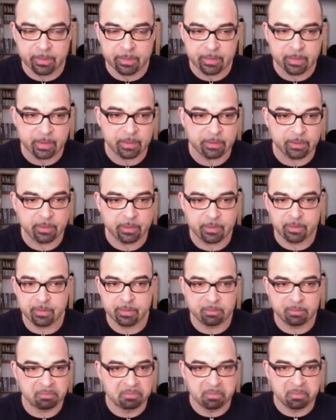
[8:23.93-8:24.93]

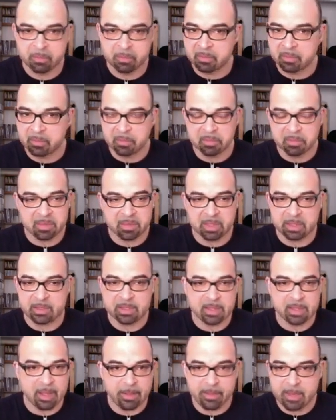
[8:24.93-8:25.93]
There's
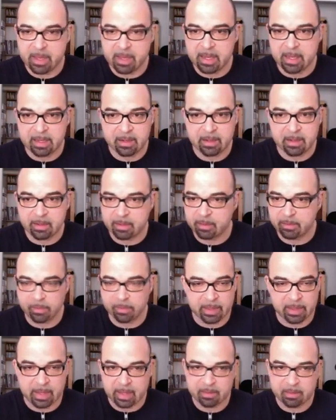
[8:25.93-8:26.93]
nothing in there that
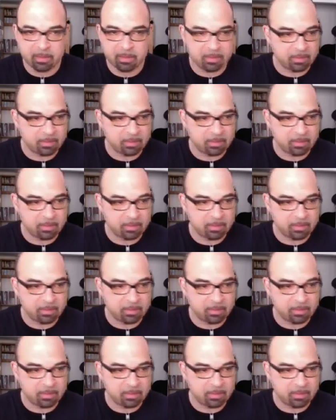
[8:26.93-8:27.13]
we're not